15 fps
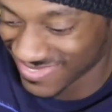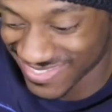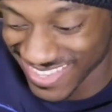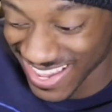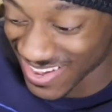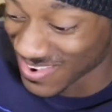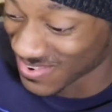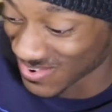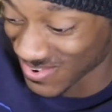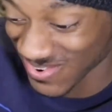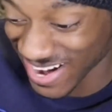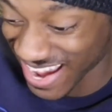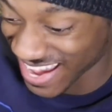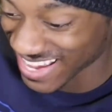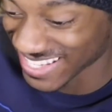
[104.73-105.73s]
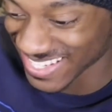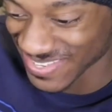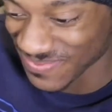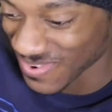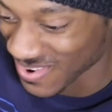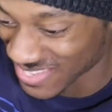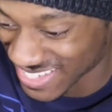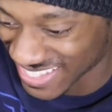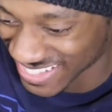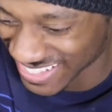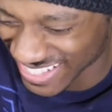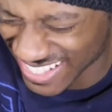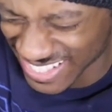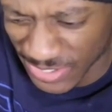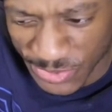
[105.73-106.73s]
They go crazy, bro. Just
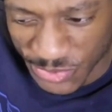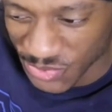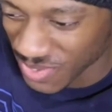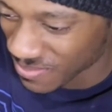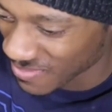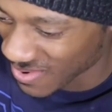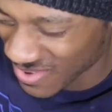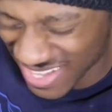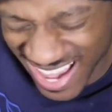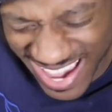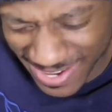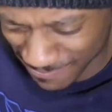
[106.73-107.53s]
listen to it, bro. Like,